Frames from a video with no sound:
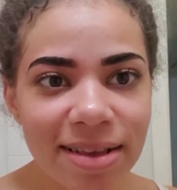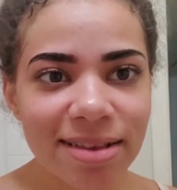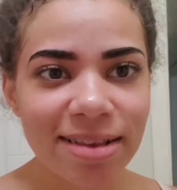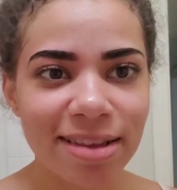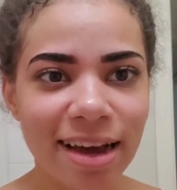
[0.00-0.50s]

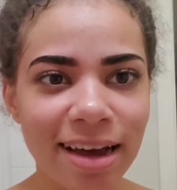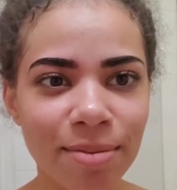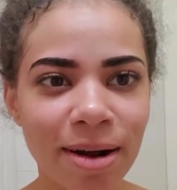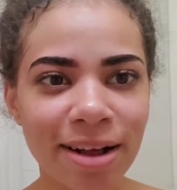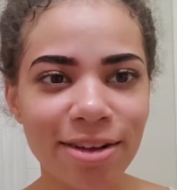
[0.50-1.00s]
missing you,
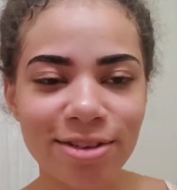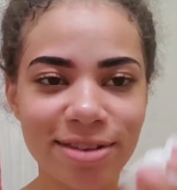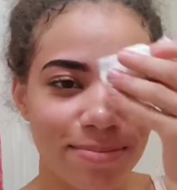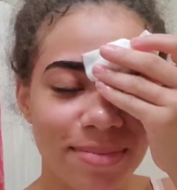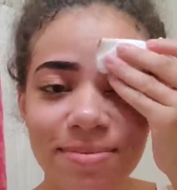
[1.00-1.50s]
eyebrows.
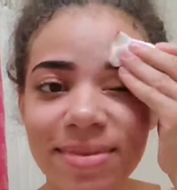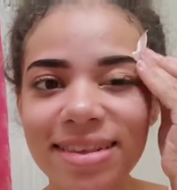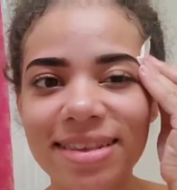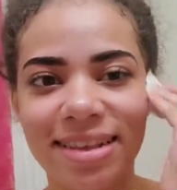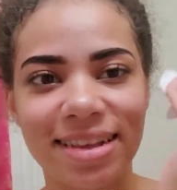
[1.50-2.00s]
Been
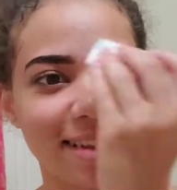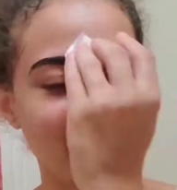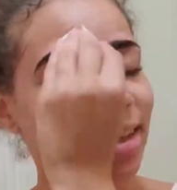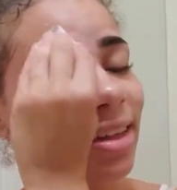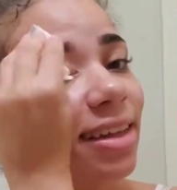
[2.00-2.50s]
missing
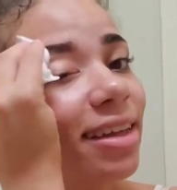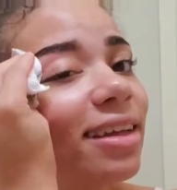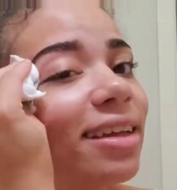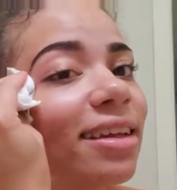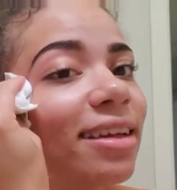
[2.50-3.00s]

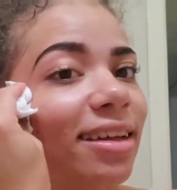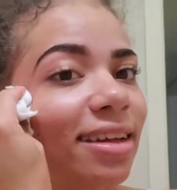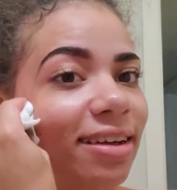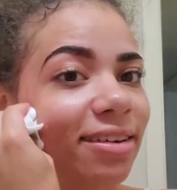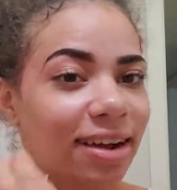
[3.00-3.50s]

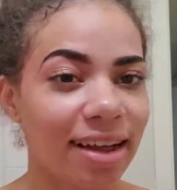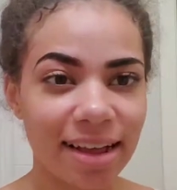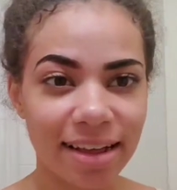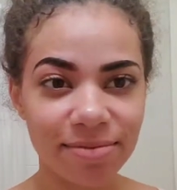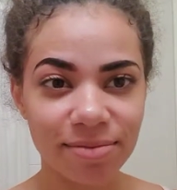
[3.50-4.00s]
you.
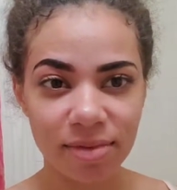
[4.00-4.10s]
Alright.